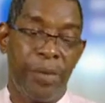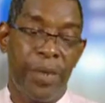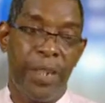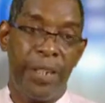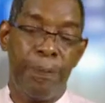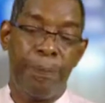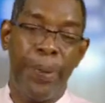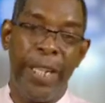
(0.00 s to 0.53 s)

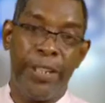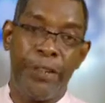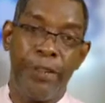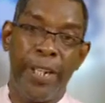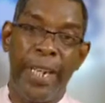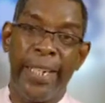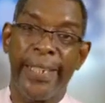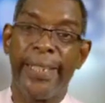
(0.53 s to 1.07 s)
to the
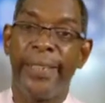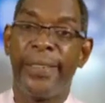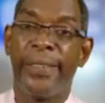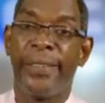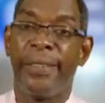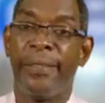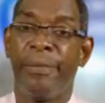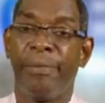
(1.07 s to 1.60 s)

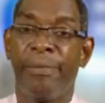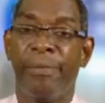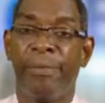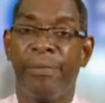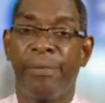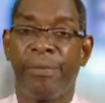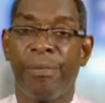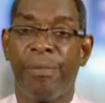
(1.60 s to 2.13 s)
patriarchs
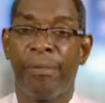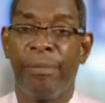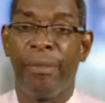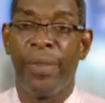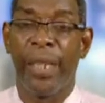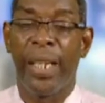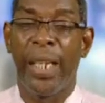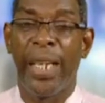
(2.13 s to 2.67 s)

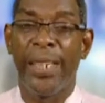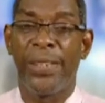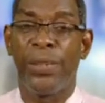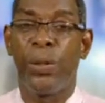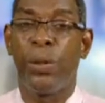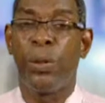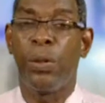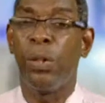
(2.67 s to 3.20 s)
as
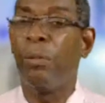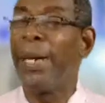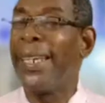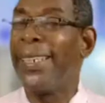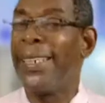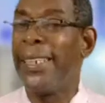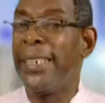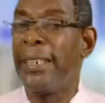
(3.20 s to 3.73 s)
God
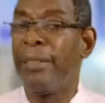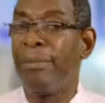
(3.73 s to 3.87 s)
Almighty.